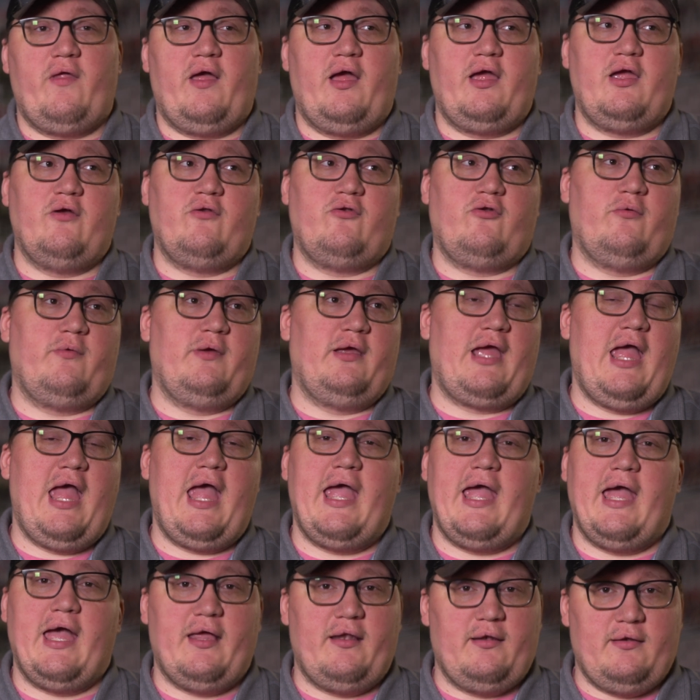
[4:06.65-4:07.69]
that, you're doing
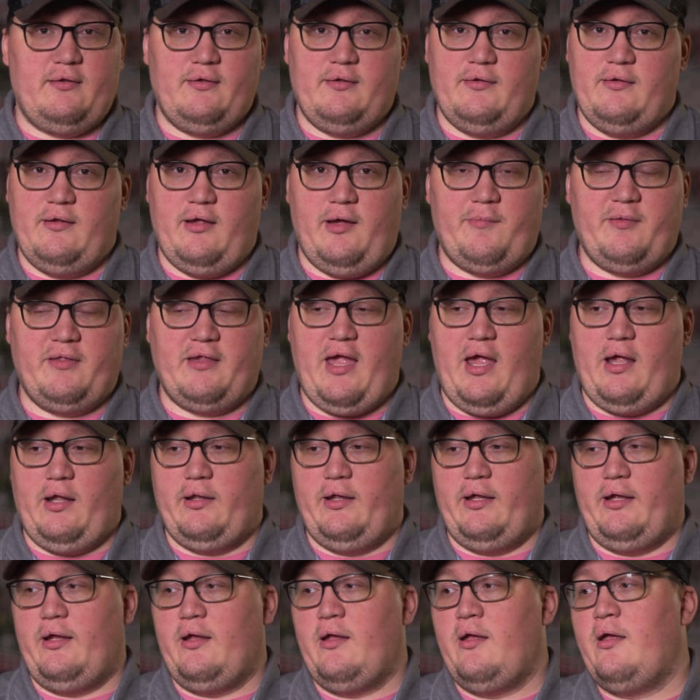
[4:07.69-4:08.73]
hand
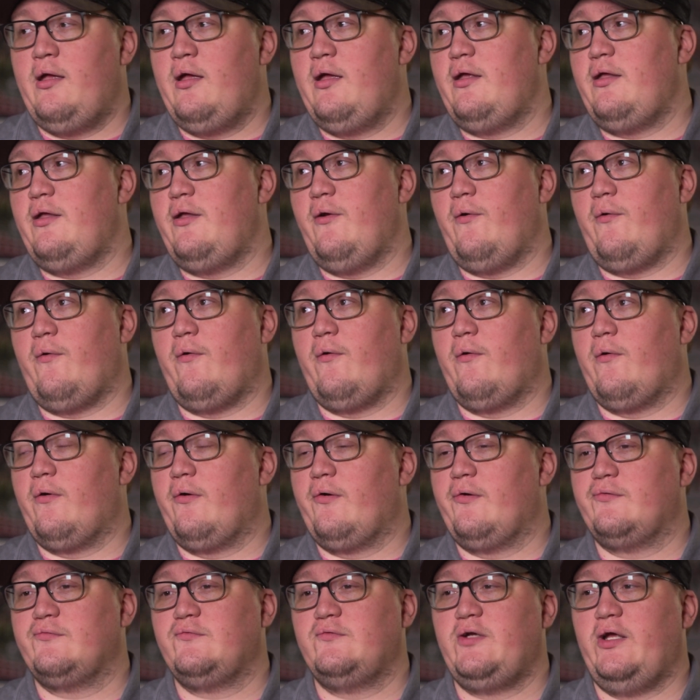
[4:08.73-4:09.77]
upscaling.
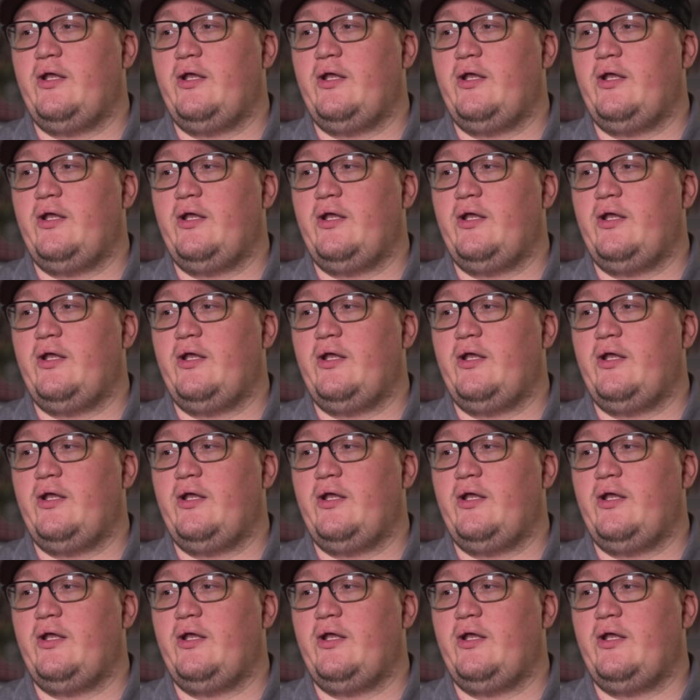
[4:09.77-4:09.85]
You're